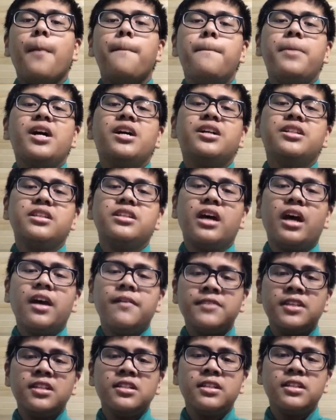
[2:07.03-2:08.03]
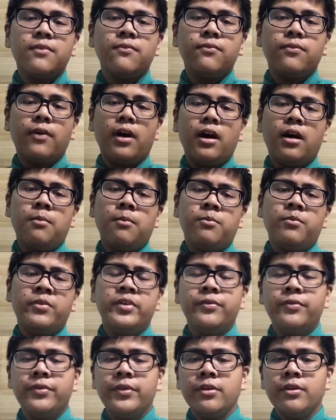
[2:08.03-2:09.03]
But I've seen some um,
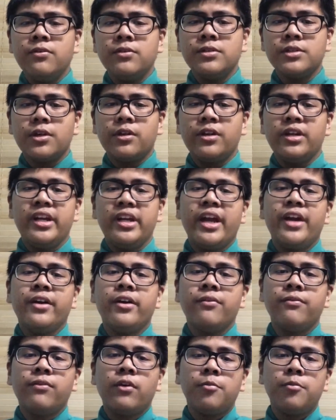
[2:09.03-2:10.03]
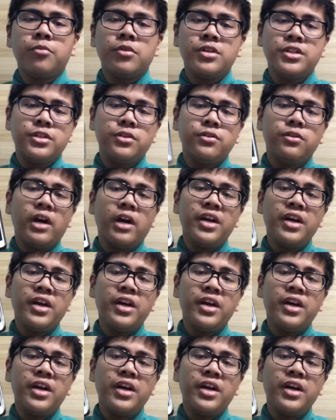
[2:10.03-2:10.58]
reviews on the Android 4.2.